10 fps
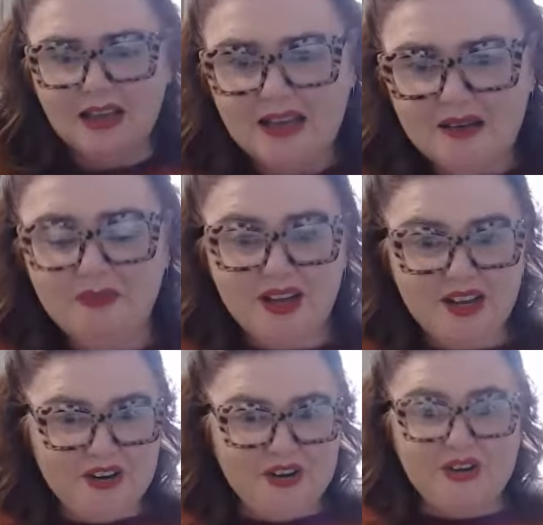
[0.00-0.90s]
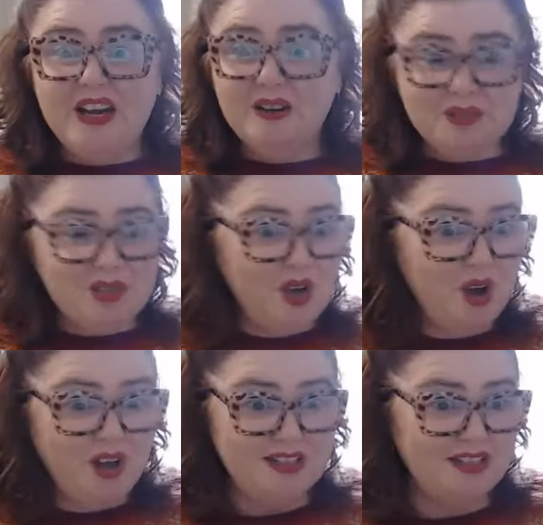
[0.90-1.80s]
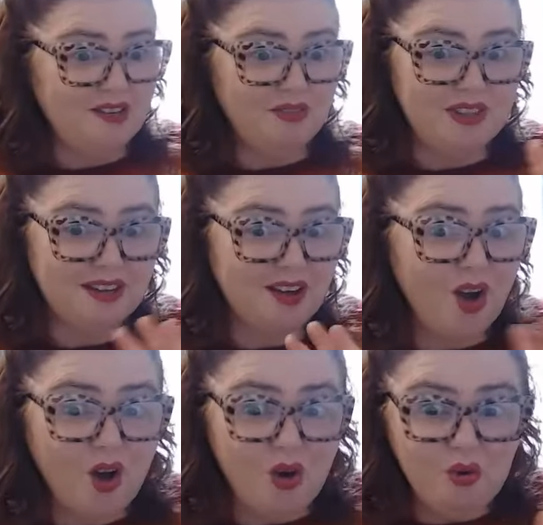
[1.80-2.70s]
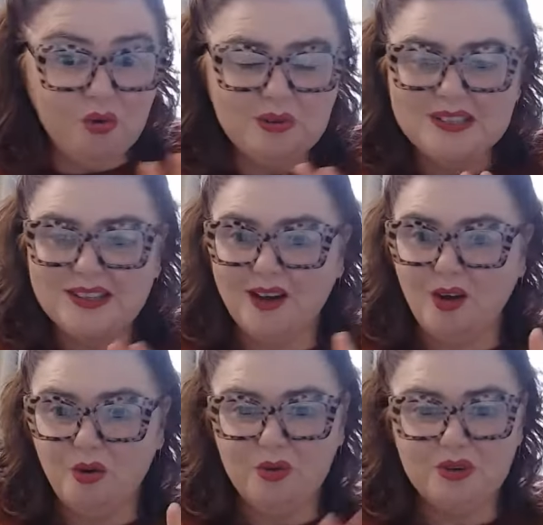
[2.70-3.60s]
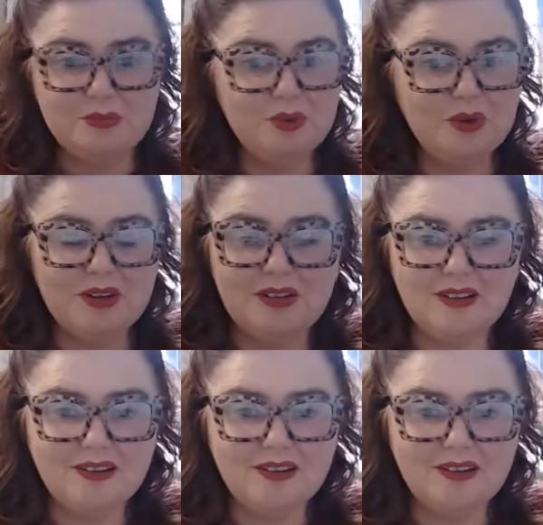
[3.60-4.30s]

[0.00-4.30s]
I know. And it was, I did everything cold, the whole Worksburger.